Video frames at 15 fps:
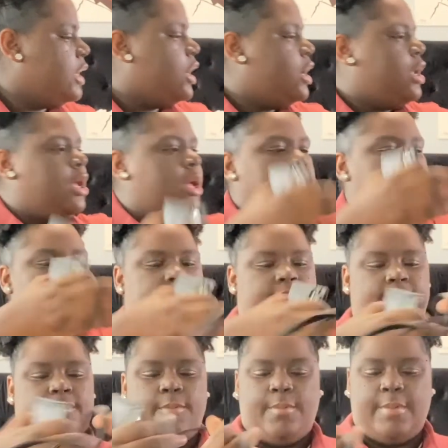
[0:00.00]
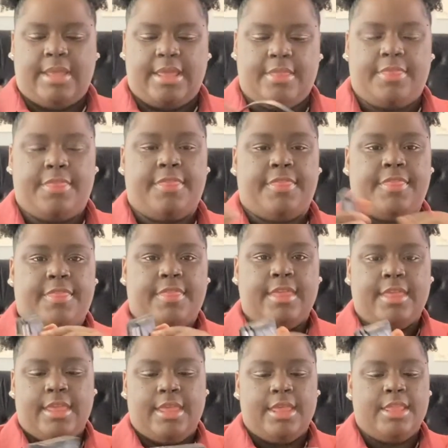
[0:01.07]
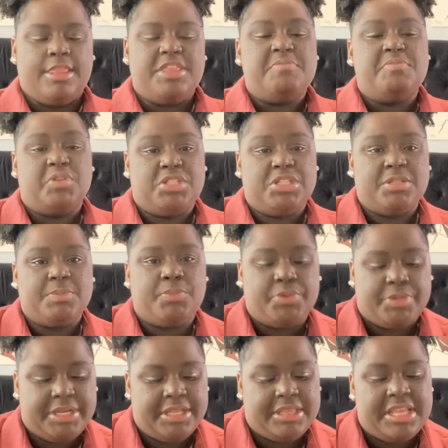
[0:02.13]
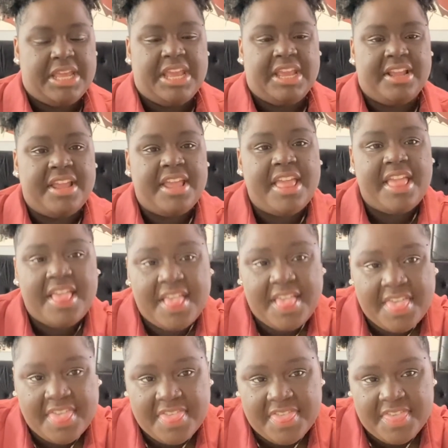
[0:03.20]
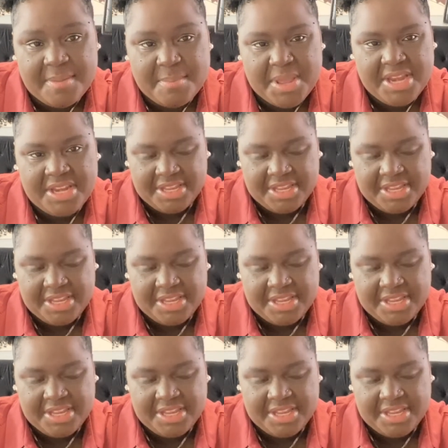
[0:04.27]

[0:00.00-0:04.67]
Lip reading: off with the most important thing, the money.